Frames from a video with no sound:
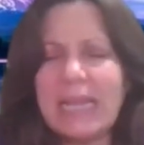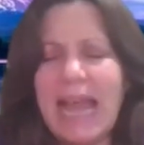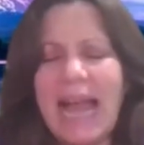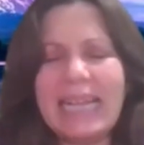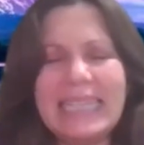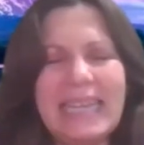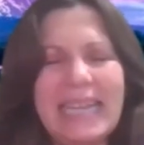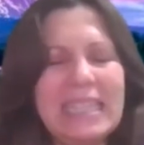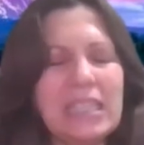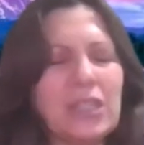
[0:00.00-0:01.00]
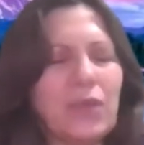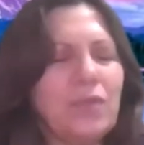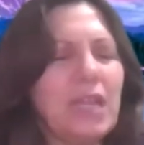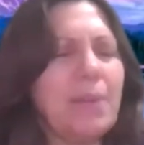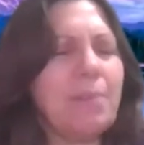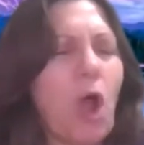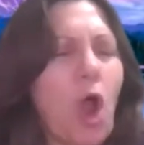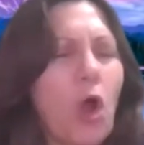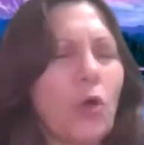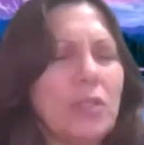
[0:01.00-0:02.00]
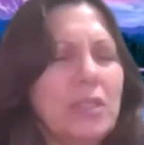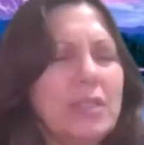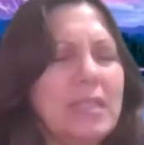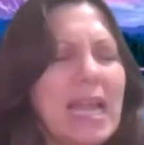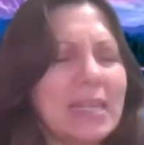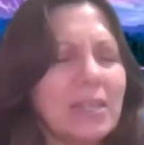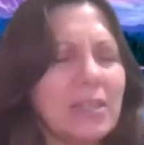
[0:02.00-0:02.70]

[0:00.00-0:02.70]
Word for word: nine-tenths of them are dead?